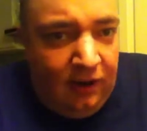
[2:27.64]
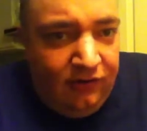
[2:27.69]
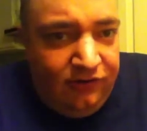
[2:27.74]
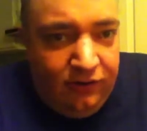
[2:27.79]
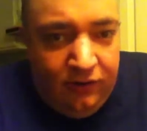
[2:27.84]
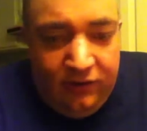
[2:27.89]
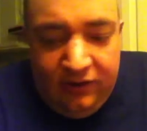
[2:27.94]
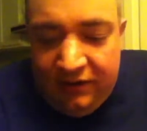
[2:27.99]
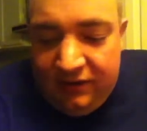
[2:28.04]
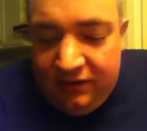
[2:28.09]

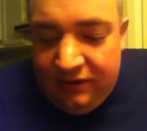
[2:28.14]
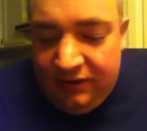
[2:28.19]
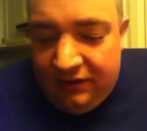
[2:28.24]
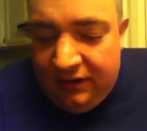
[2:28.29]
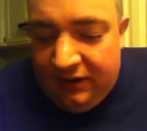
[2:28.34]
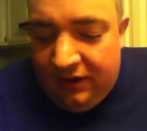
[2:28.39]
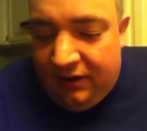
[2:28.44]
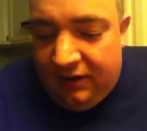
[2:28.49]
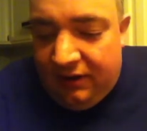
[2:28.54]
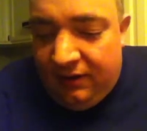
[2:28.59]
show you.
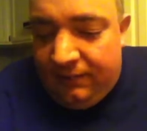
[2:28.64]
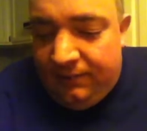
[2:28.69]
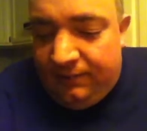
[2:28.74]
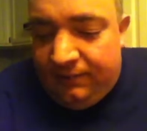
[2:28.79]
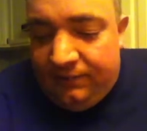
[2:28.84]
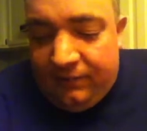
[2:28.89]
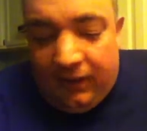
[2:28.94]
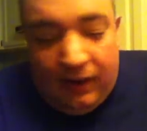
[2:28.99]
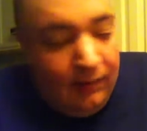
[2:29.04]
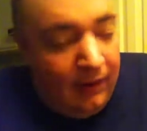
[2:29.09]

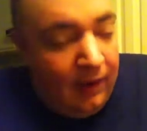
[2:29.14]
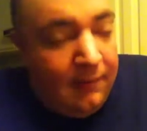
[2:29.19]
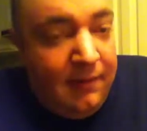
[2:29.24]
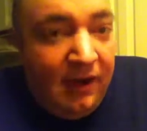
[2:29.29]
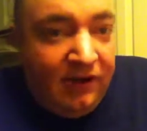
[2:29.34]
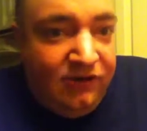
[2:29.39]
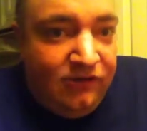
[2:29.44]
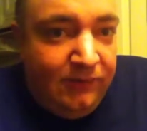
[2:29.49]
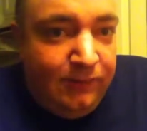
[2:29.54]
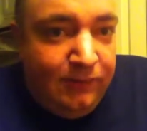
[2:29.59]
I'm
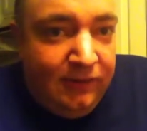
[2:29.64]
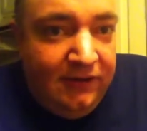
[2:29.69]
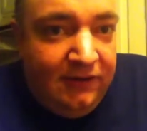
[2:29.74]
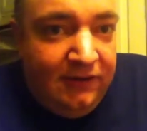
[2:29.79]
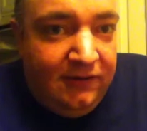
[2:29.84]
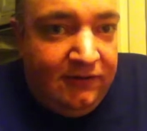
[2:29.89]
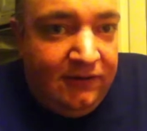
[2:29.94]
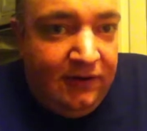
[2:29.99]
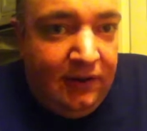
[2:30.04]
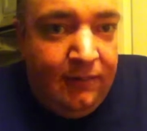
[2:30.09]
actually
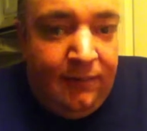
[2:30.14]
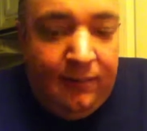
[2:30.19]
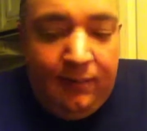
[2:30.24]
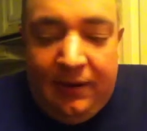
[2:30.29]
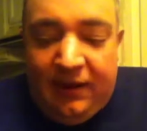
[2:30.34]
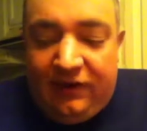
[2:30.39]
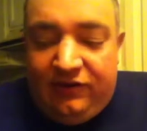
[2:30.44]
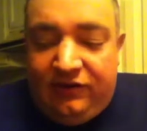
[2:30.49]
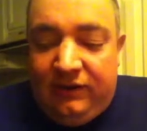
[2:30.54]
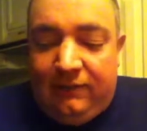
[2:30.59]
pleased. I'm
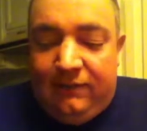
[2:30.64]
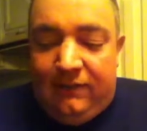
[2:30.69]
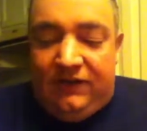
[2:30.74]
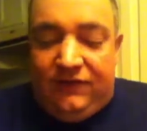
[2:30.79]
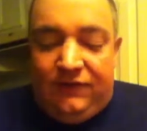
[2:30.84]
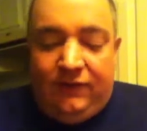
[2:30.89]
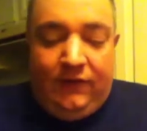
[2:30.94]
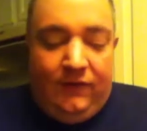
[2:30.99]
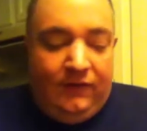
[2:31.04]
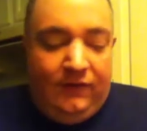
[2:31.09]
actually
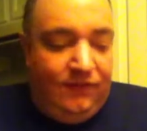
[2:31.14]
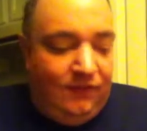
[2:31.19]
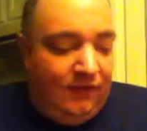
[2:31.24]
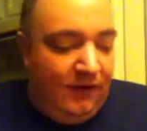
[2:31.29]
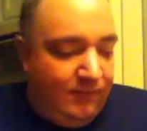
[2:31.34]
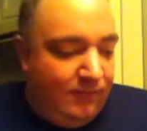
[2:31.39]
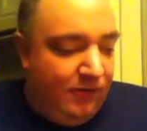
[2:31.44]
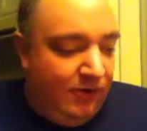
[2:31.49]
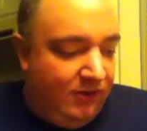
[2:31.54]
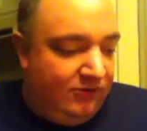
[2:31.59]
pleased for
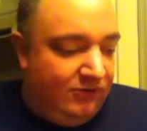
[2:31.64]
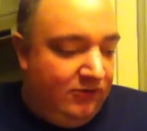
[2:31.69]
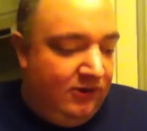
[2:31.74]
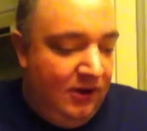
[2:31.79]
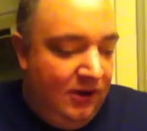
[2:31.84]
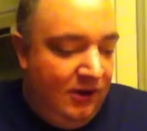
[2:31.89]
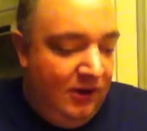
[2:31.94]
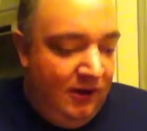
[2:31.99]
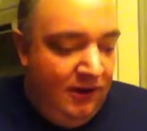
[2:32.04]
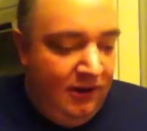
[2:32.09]
$35.
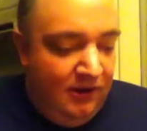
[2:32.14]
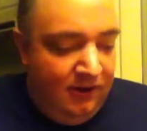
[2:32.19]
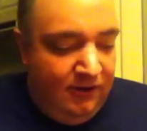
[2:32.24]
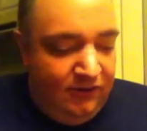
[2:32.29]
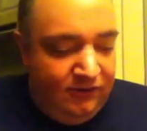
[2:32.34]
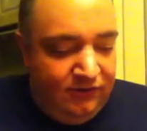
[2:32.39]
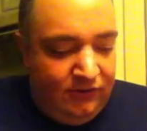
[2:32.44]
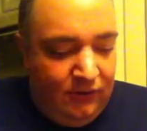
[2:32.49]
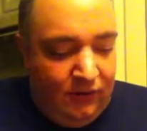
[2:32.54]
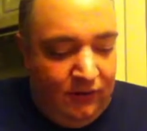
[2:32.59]

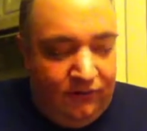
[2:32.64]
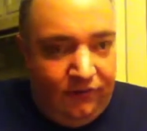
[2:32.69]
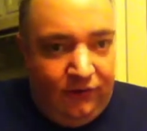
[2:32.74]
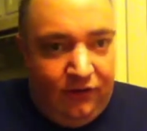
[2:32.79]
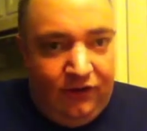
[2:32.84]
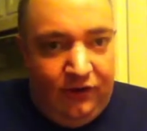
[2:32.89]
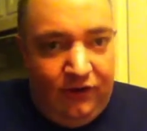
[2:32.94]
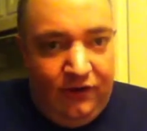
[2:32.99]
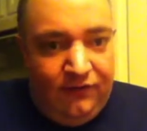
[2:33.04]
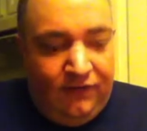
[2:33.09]
So for
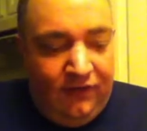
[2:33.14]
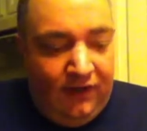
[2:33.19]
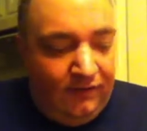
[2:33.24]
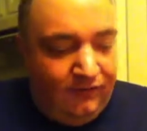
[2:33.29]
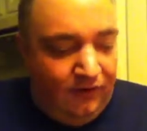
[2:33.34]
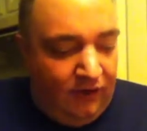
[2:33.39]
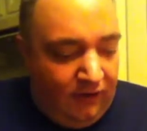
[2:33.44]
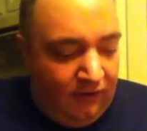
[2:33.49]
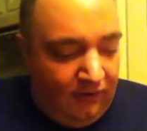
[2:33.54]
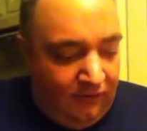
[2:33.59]

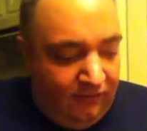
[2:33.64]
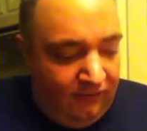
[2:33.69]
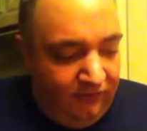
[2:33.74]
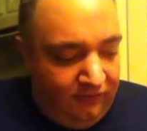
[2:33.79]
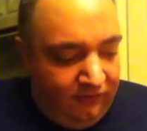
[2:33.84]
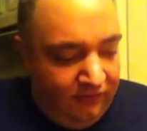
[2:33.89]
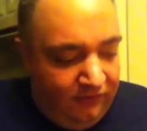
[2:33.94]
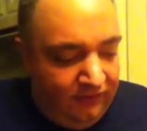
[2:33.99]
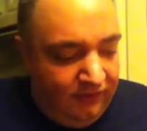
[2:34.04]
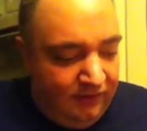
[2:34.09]

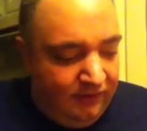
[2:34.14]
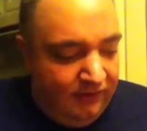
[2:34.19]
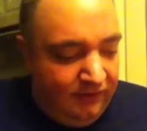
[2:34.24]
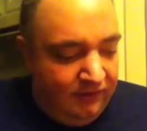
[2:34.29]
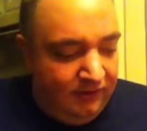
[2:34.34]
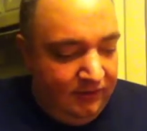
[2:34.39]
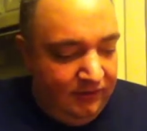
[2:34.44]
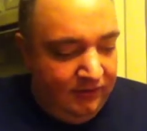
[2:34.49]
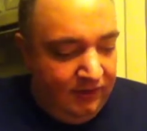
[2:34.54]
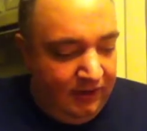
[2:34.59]
$35,
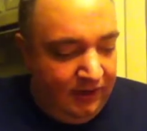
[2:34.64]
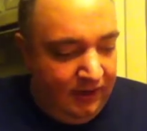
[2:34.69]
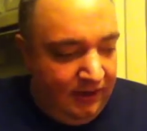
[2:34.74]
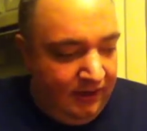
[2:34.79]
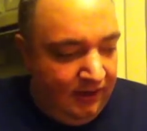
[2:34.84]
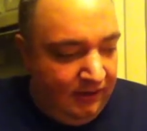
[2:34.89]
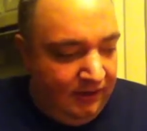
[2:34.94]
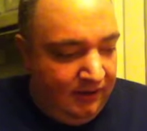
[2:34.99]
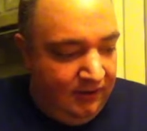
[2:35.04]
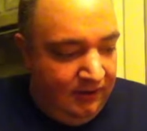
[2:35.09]

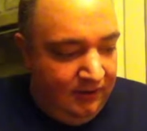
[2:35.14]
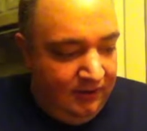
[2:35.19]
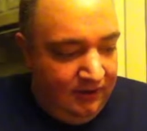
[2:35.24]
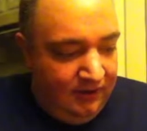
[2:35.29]
I